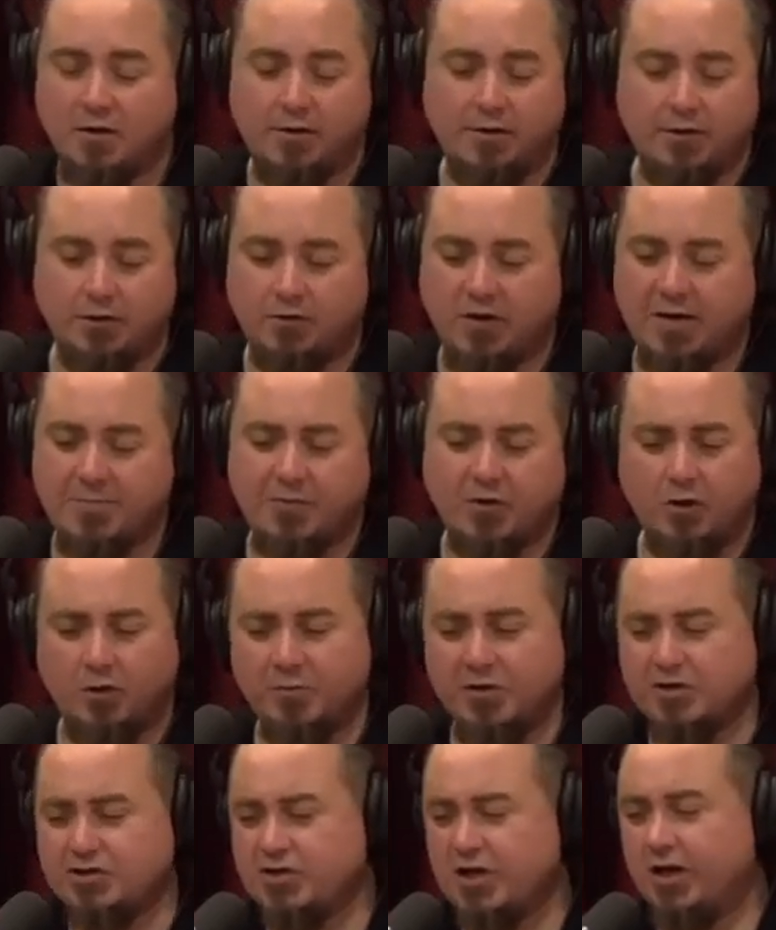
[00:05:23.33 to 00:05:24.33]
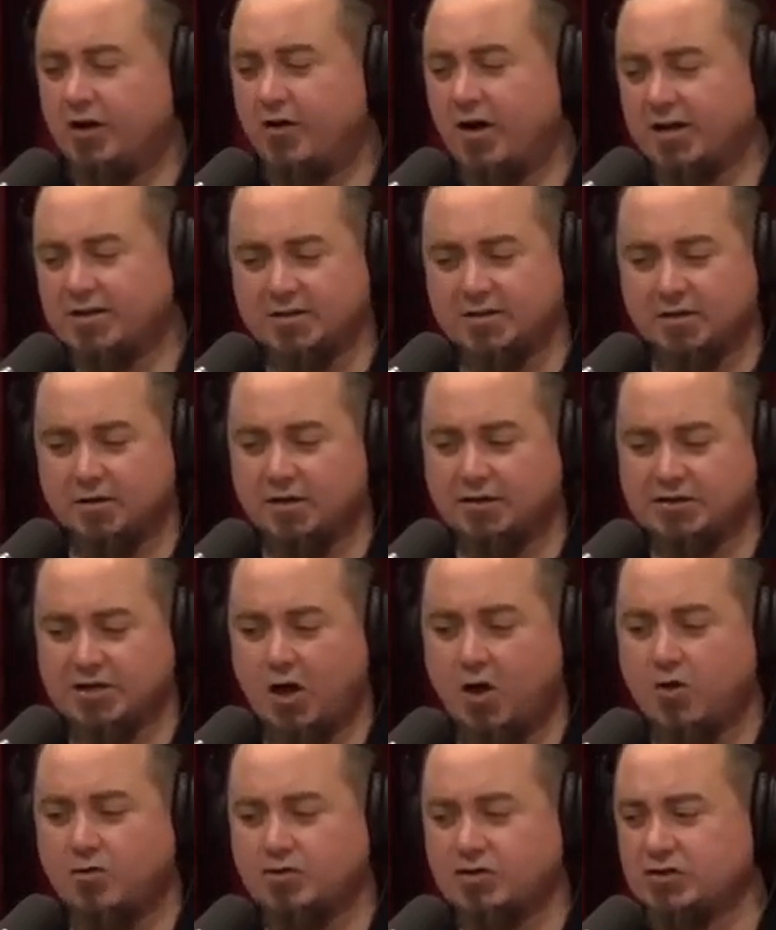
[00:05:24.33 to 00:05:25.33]
The Great Pyramid generates a
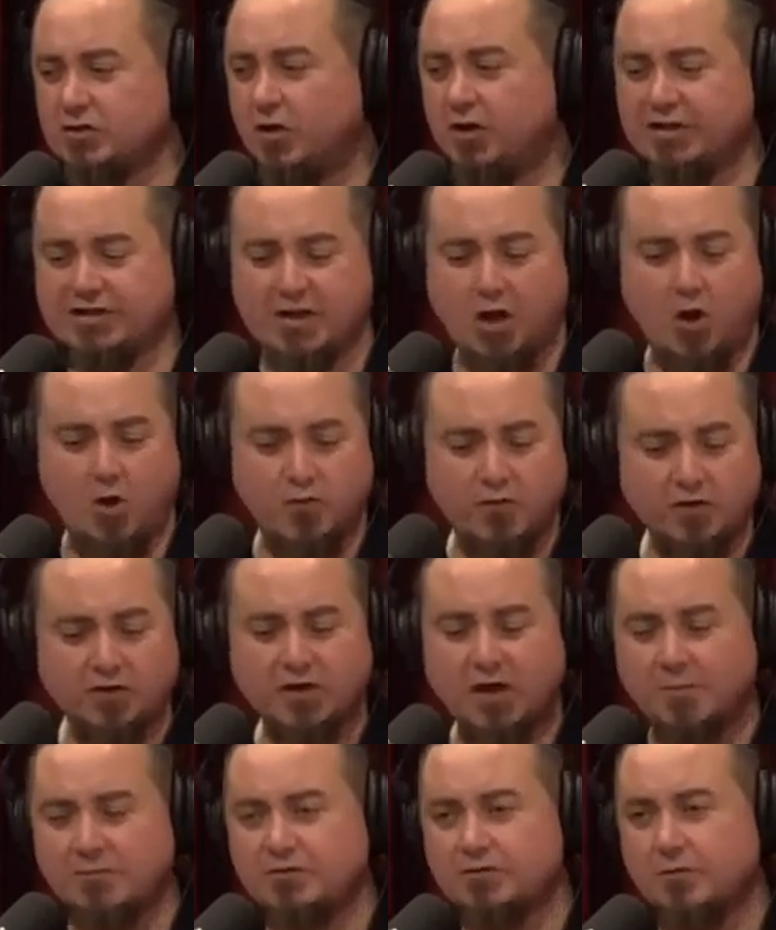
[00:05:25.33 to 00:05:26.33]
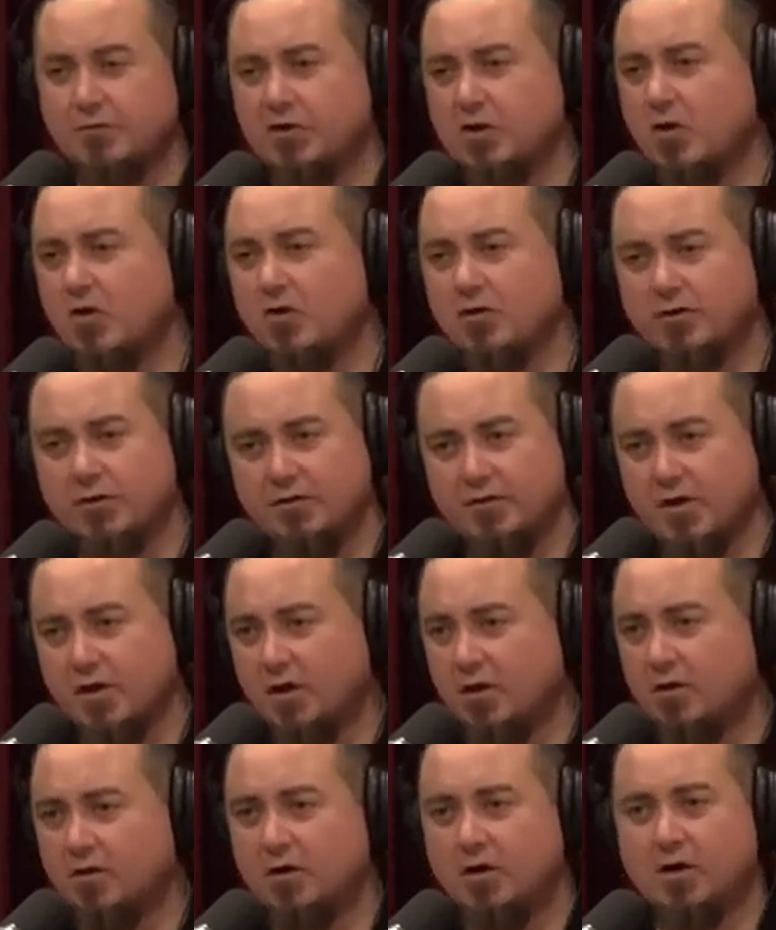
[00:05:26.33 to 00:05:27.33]
tone just on its own that comes from the earth in
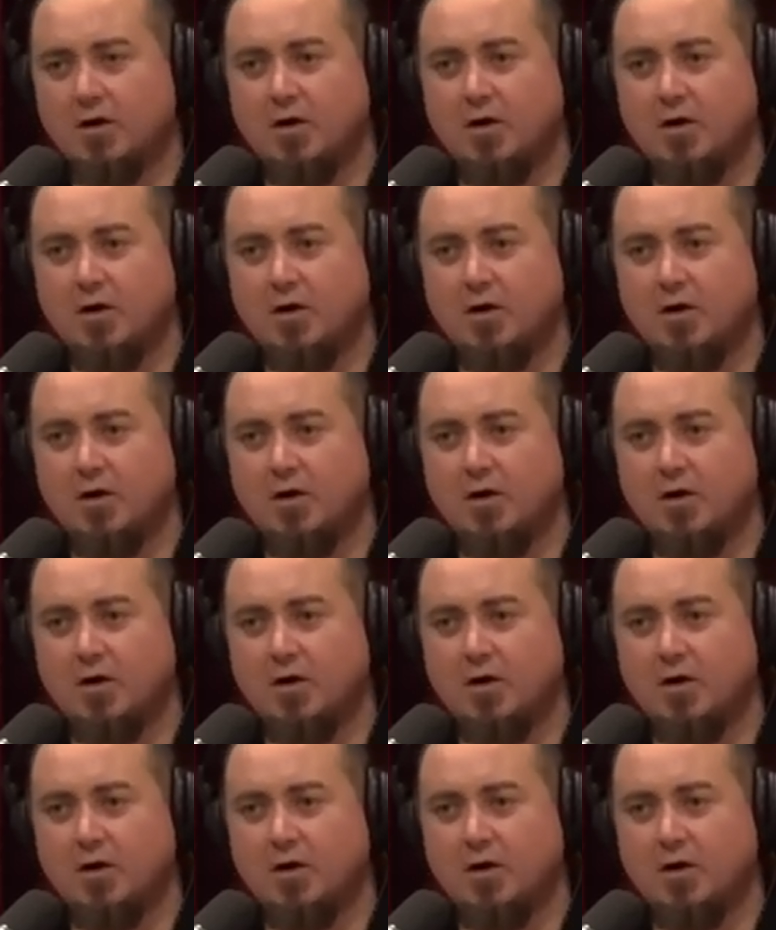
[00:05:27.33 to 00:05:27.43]
there.